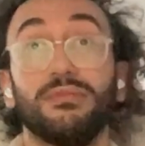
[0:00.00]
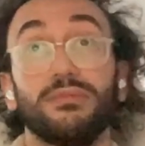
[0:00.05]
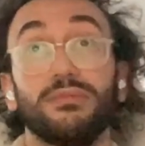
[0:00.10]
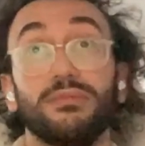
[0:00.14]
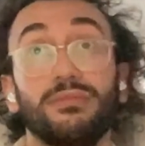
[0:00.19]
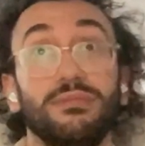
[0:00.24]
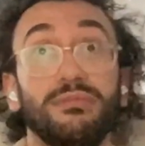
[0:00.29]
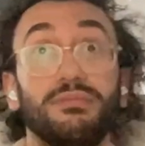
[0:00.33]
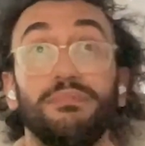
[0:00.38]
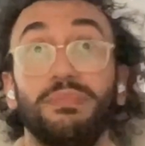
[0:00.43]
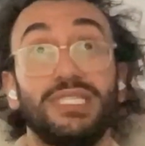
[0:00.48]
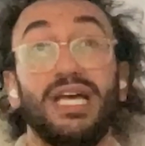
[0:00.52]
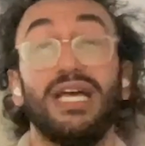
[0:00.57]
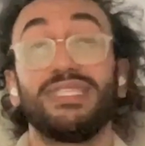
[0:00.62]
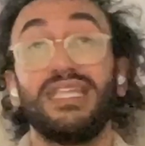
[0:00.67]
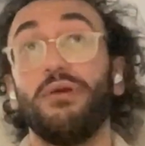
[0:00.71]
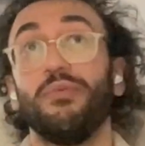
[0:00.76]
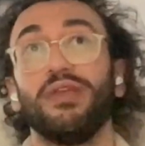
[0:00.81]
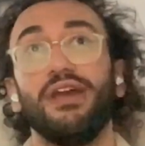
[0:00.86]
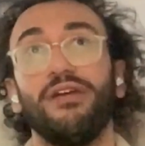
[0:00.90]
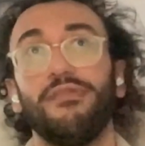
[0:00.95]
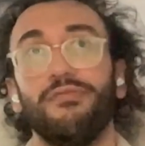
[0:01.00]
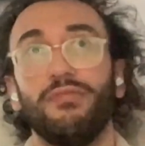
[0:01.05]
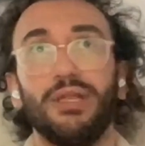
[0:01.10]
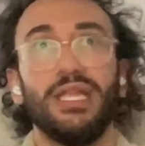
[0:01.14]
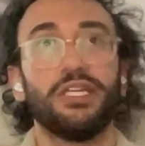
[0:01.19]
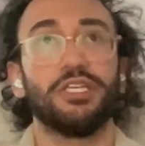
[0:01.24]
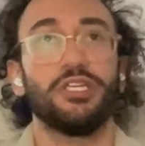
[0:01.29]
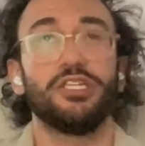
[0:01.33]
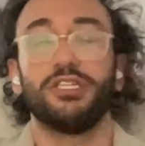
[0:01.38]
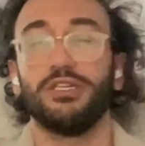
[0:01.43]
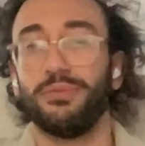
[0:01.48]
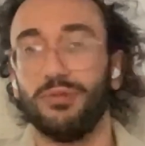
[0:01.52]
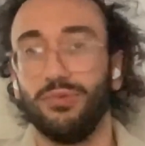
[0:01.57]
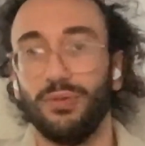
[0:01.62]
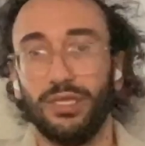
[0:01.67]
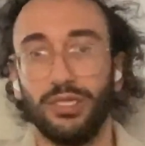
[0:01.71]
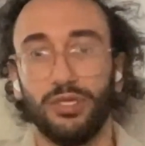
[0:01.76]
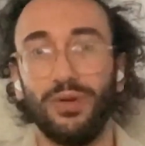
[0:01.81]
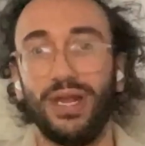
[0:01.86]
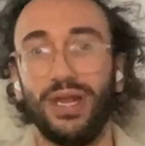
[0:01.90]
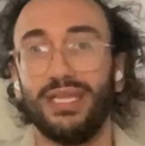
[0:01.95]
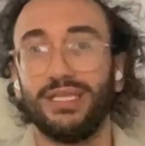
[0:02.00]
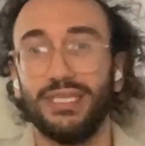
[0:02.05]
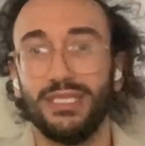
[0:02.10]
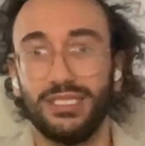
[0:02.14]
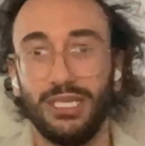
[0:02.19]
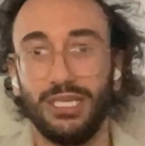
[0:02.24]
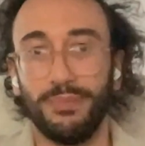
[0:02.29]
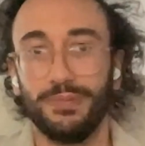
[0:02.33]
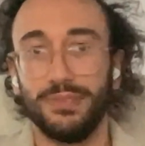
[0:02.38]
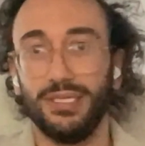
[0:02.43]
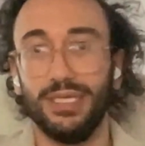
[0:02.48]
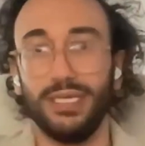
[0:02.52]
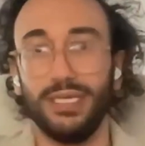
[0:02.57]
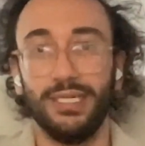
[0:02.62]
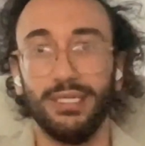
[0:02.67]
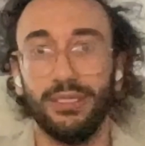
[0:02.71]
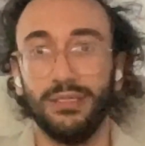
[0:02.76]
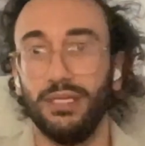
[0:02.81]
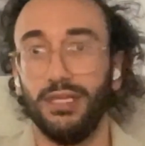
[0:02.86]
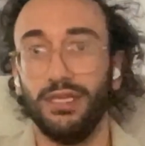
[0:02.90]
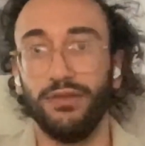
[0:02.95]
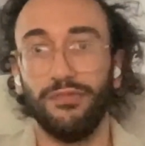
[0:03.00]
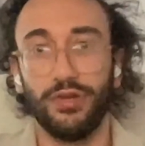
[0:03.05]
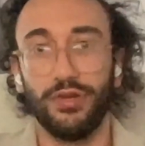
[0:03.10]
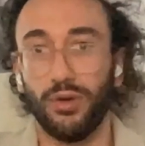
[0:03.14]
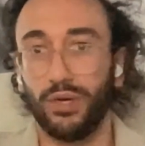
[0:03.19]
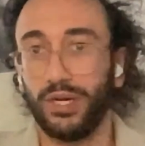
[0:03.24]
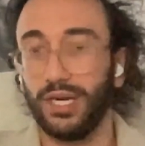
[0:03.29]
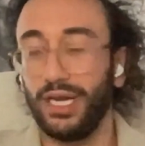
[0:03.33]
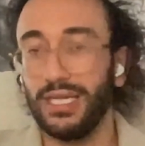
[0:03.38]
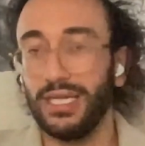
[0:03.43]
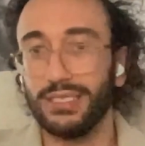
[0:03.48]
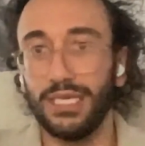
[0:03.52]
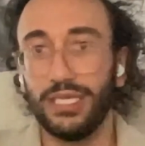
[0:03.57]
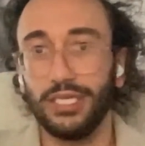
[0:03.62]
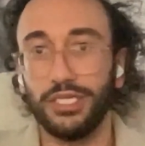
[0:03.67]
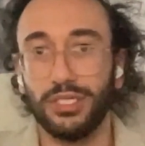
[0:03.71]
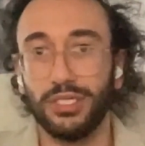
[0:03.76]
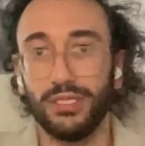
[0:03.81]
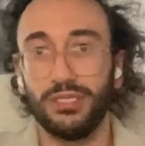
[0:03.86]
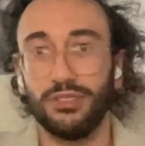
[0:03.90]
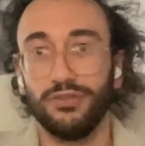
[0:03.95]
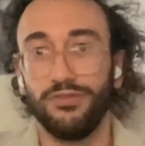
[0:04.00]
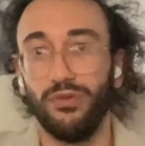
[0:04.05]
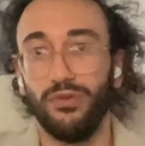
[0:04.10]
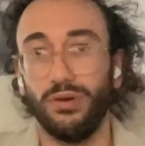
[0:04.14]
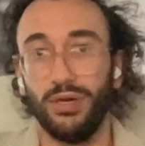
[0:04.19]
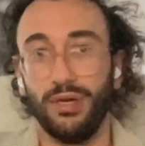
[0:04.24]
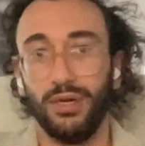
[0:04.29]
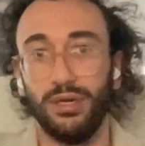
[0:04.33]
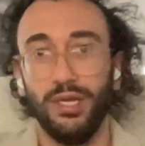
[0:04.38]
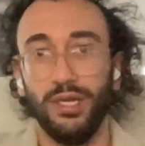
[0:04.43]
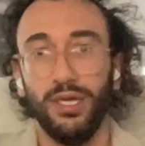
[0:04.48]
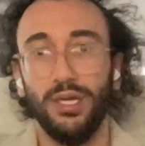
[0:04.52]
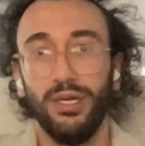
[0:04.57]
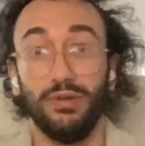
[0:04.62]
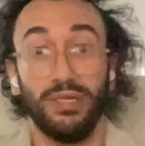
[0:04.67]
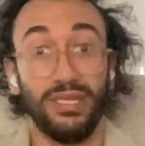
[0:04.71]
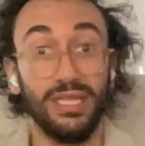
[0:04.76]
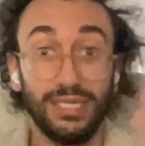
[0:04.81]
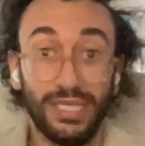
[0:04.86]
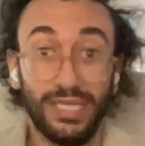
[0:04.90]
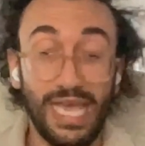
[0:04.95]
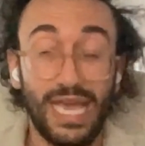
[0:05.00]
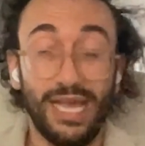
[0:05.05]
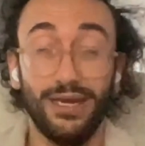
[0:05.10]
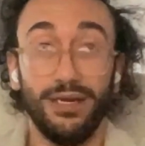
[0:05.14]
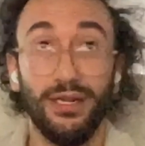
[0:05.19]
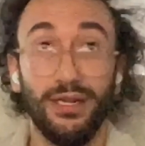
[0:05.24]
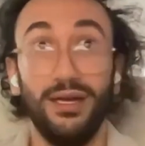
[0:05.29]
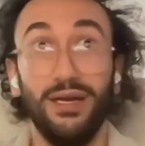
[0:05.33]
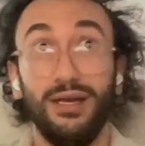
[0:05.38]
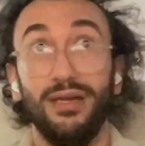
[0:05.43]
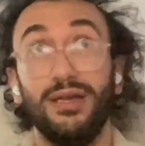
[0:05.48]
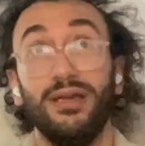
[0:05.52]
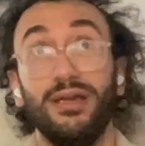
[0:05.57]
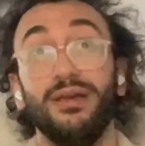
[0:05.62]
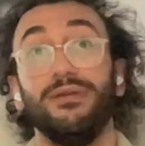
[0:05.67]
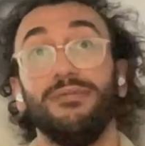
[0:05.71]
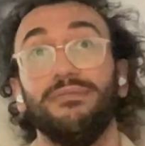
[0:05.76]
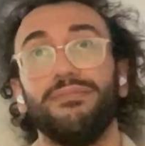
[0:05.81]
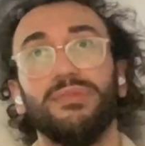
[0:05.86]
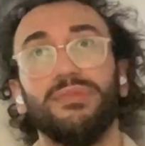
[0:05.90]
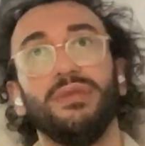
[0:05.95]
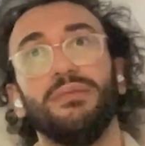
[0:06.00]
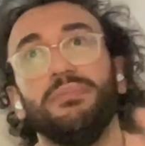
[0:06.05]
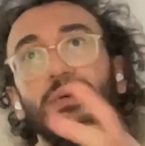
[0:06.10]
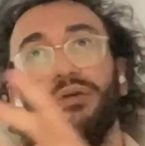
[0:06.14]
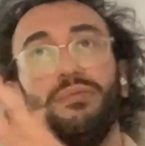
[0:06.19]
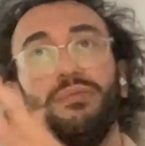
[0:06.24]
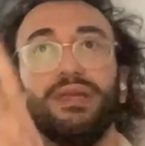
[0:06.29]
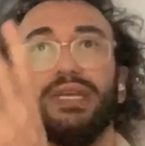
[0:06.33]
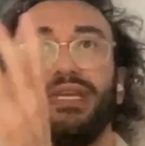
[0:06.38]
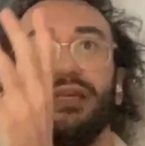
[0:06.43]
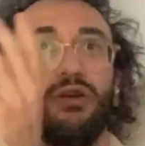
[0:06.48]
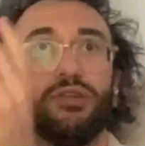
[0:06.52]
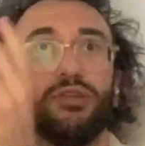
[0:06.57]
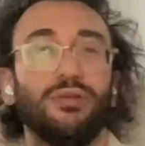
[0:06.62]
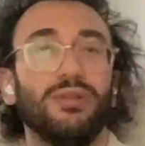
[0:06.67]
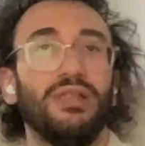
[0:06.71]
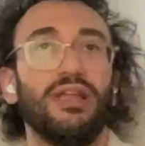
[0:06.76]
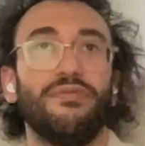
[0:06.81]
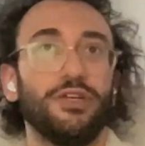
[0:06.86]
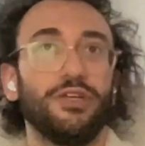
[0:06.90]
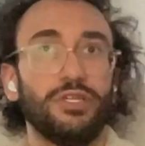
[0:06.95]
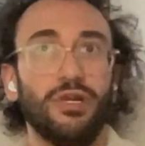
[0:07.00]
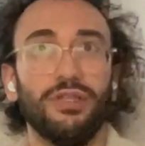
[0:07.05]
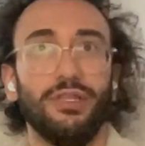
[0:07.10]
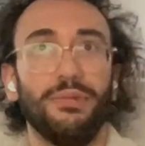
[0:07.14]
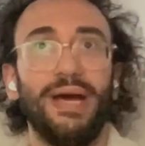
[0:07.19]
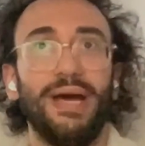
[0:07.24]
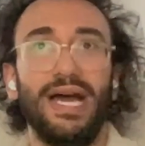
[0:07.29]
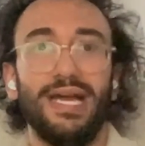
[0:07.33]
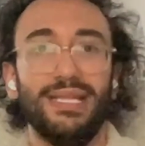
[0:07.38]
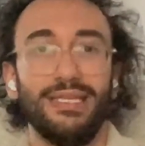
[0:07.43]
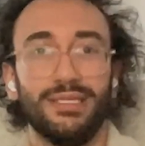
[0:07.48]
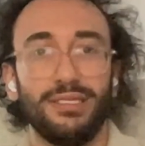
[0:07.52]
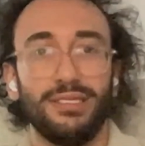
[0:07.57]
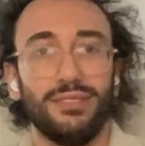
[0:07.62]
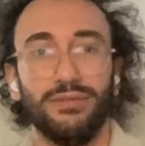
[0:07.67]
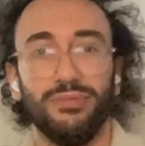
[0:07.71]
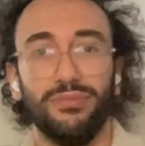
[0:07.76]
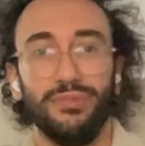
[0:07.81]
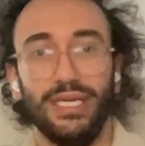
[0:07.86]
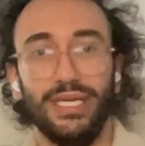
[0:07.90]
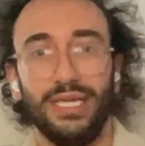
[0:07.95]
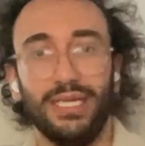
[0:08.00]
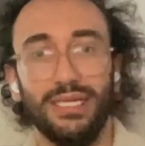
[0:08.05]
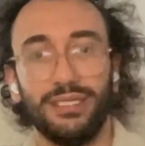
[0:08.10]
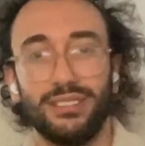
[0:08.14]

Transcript: besides that, we have relationships with grant and subsidy delivery organizations within Canada, but we can also leverage all the patents we need.